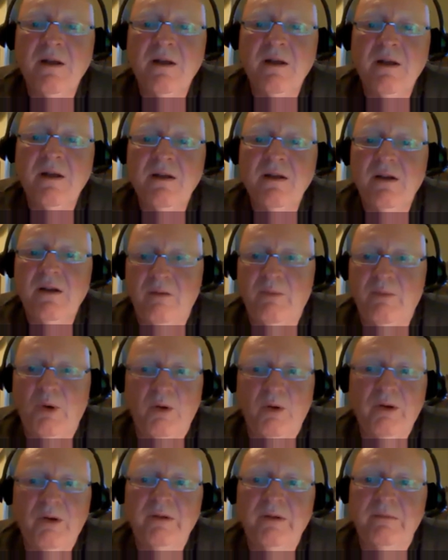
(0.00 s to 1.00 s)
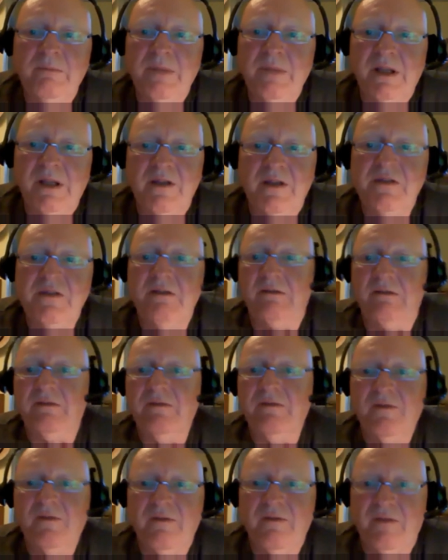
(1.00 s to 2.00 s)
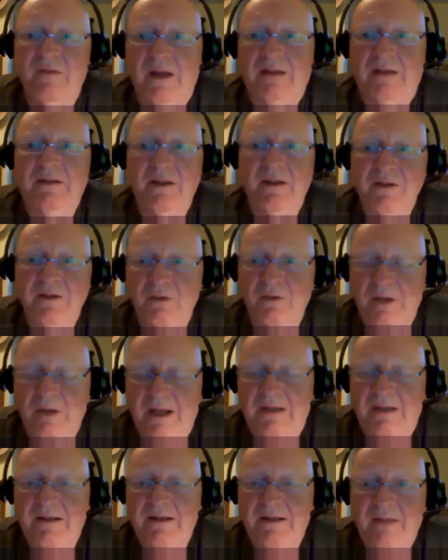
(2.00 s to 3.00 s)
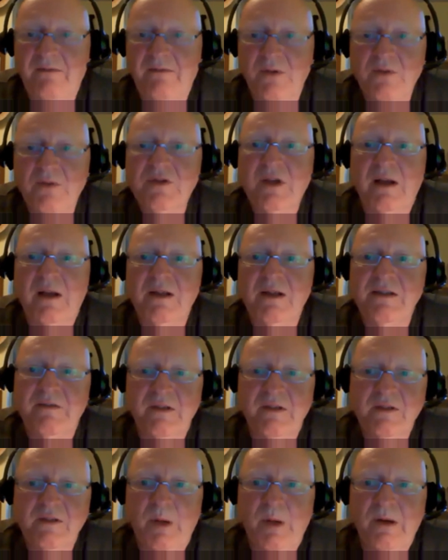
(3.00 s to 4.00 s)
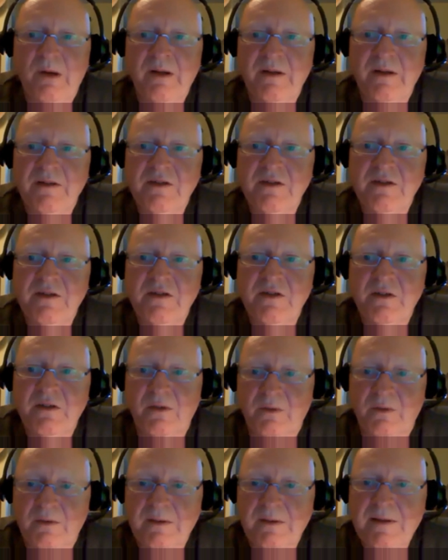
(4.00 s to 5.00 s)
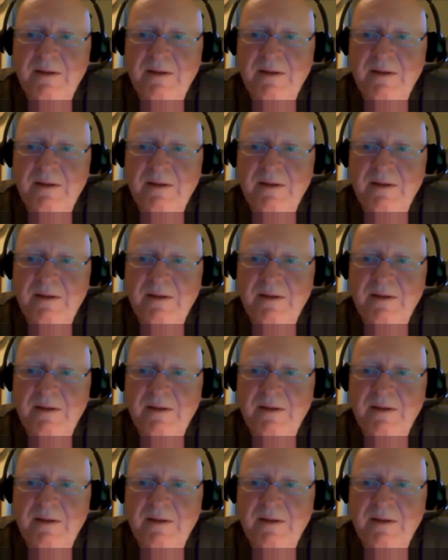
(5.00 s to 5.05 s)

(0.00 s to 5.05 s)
heartbroken because of the fact that you can't have those kinds of experiences. So